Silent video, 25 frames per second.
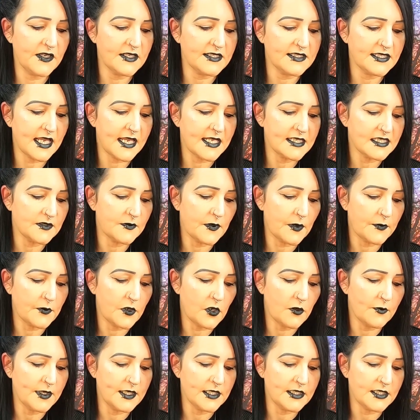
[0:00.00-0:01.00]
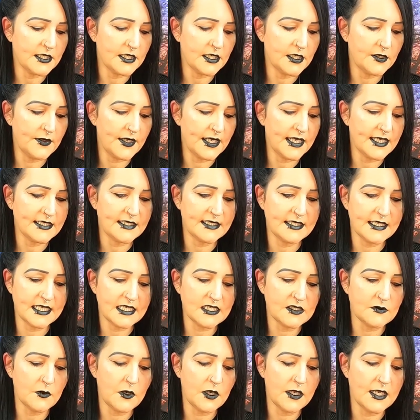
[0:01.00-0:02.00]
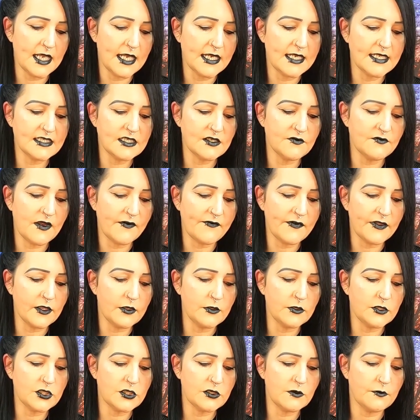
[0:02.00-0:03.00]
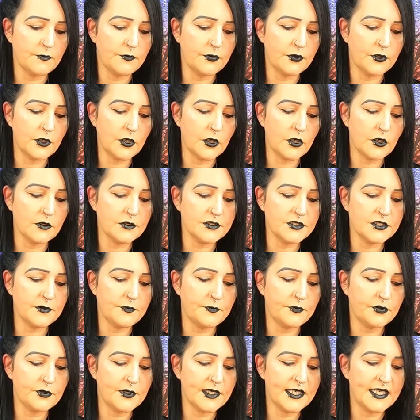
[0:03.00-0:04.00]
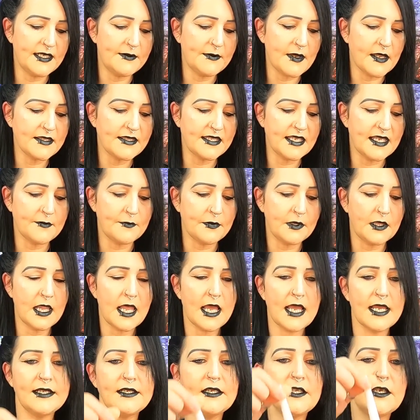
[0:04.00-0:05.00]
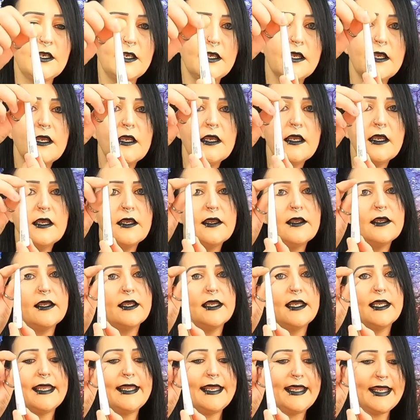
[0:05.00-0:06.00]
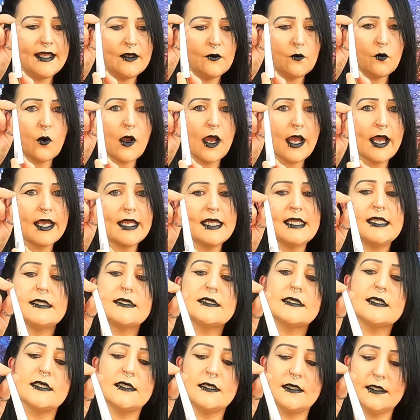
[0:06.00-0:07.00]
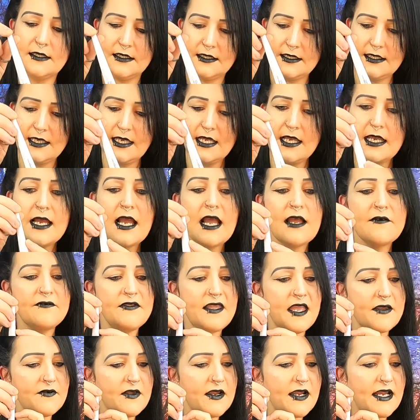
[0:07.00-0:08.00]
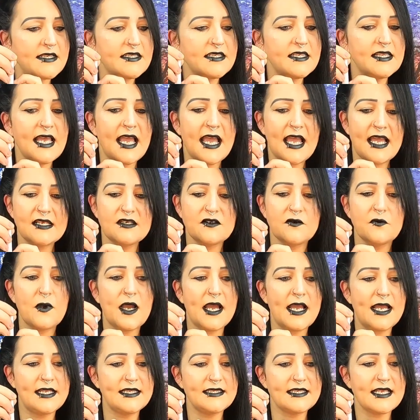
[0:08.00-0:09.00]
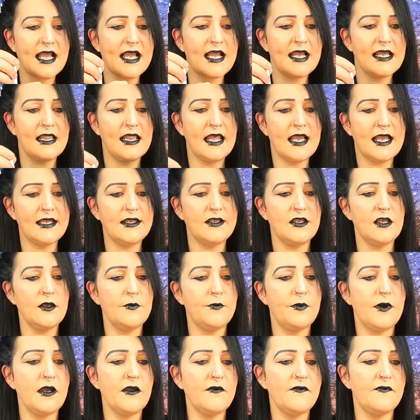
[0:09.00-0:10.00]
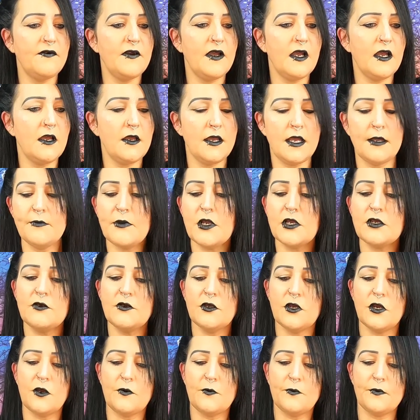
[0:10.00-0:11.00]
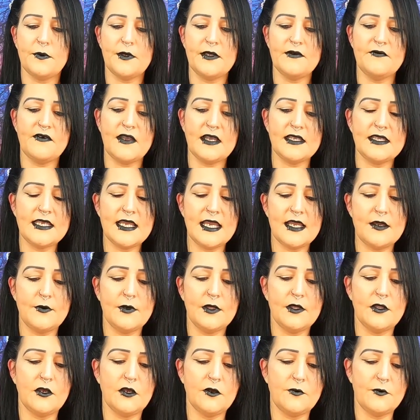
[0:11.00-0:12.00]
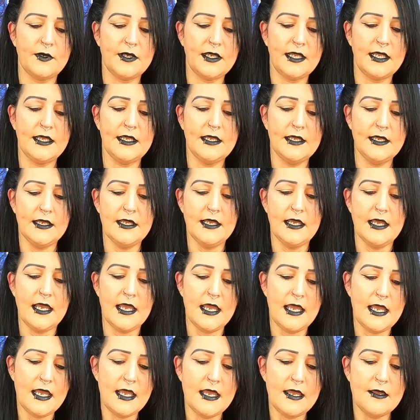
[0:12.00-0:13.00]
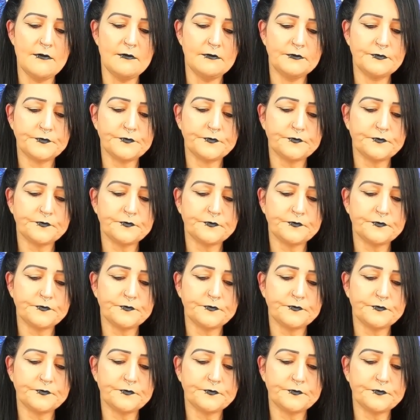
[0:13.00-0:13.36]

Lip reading: First item I'm coming to is this one, and it's a Revolution Pro Supreme Dip Liner in white. I've never actually had a white eyeliner, but I thought, I'm not going to open, in fact, yeah, I will open it. I